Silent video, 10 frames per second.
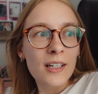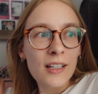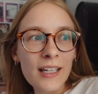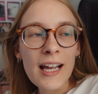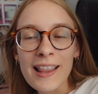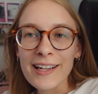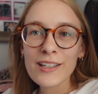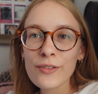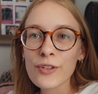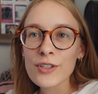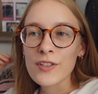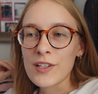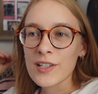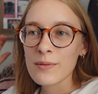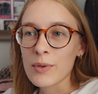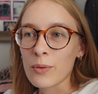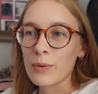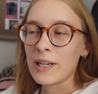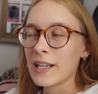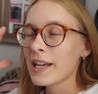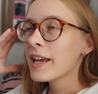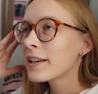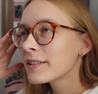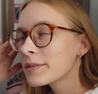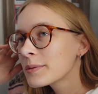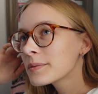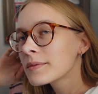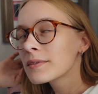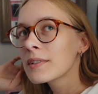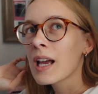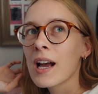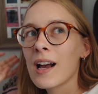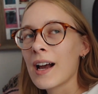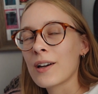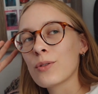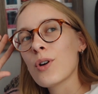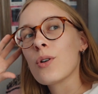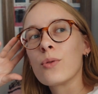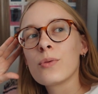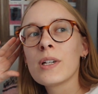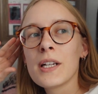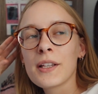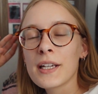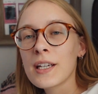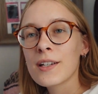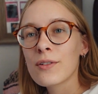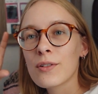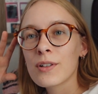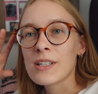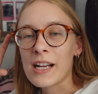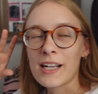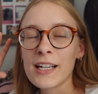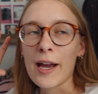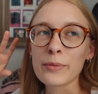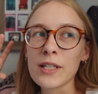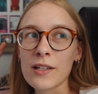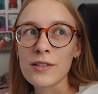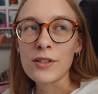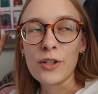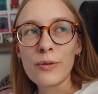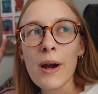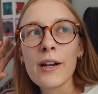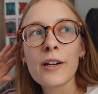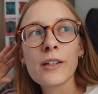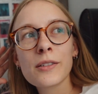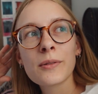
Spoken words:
Like, I liked the first season, but reading it, I don't know. Like, Diana Gabaldon's a good writer,